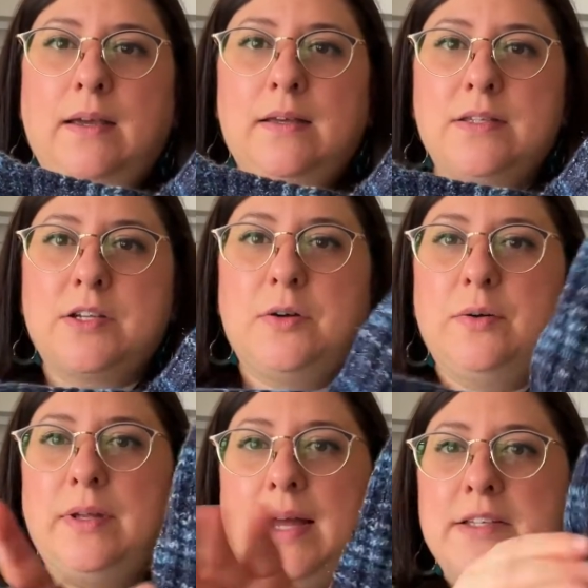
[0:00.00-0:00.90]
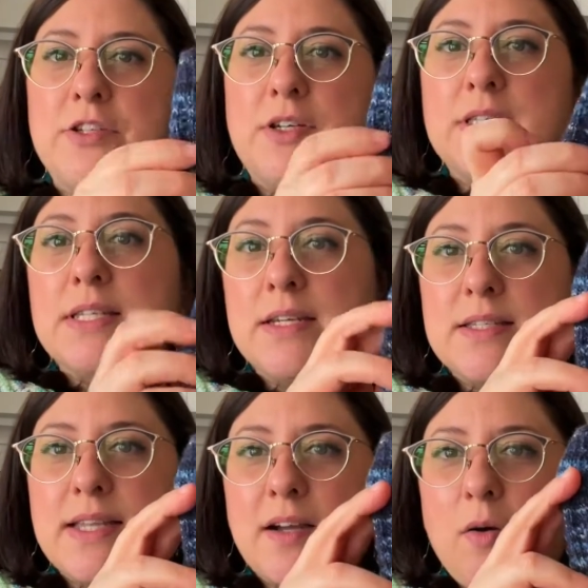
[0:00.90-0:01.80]
So as you can see,
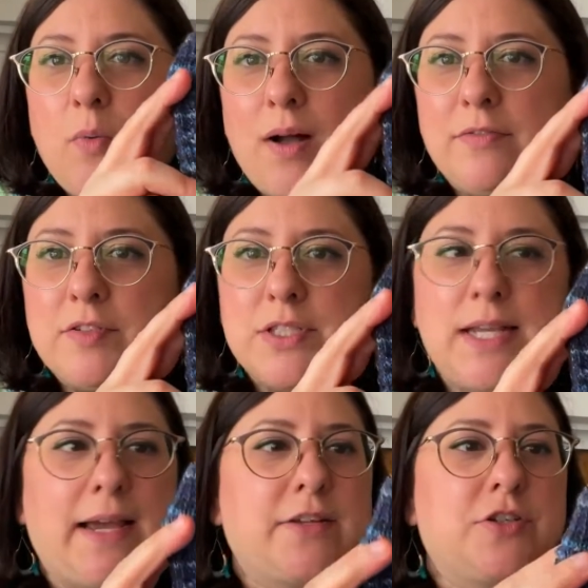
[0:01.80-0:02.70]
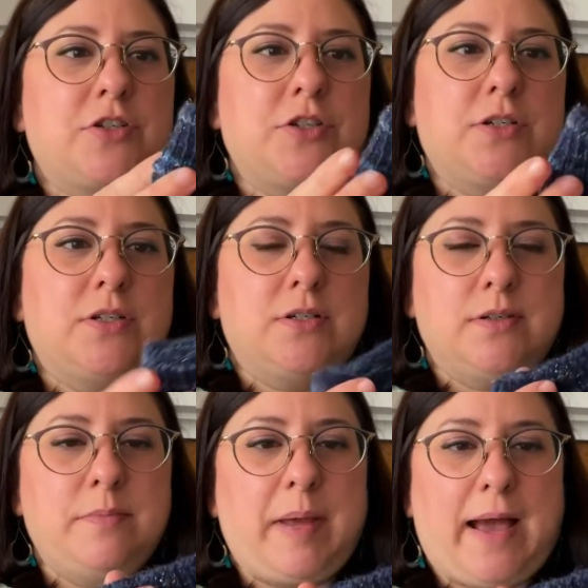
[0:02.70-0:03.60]
it's like a waffle texture
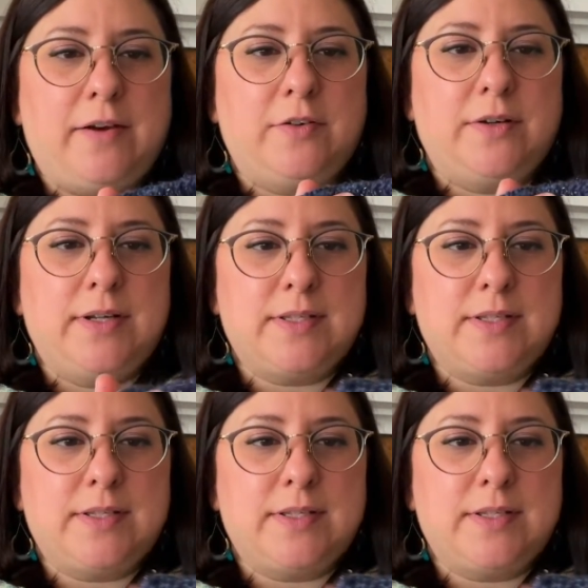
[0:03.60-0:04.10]
pattern. It's